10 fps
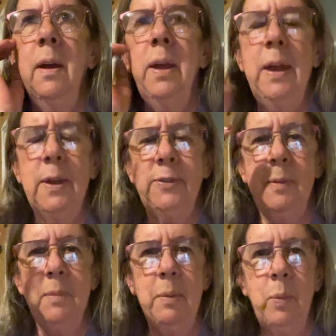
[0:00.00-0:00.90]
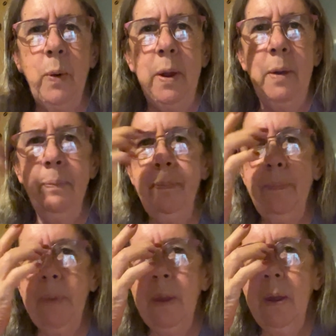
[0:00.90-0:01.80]
he has the memory
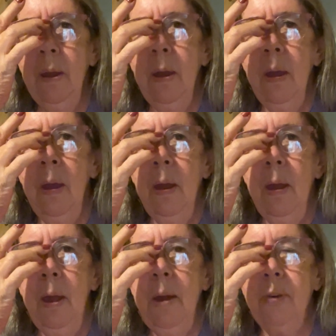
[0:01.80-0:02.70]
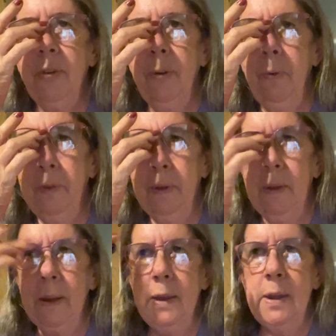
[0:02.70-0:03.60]
issues,
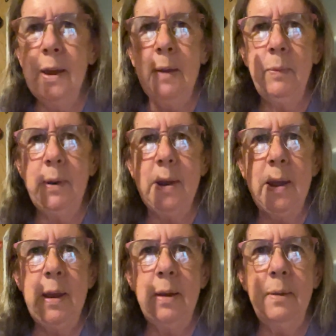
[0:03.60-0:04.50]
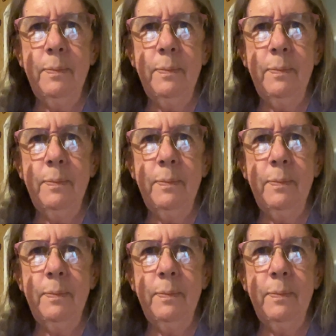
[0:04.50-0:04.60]
like he can't retain.